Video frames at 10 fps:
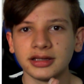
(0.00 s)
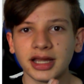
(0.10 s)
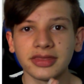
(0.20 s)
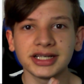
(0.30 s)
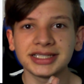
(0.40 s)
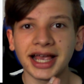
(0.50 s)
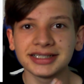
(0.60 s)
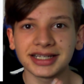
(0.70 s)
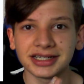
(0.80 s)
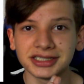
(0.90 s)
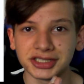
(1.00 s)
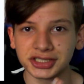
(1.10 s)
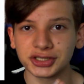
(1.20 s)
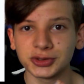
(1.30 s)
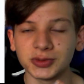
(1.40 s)
Now this has an
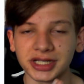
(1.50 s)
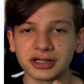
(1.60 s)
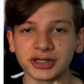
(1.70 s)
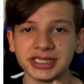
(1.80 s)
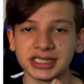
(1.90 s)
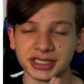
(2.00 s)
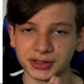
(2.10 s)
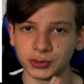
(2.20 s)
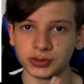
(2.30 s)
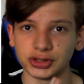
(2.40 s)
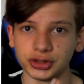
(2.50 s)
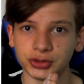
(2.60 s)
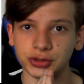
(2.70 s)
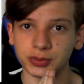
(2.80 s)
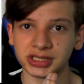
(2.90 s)
additional increased yield
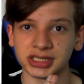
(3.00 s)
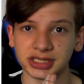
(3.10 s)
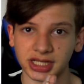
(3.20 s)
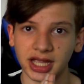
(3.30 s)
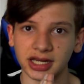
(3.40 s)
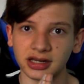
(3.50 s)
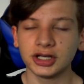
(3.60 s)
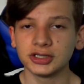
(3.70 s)
due to its design.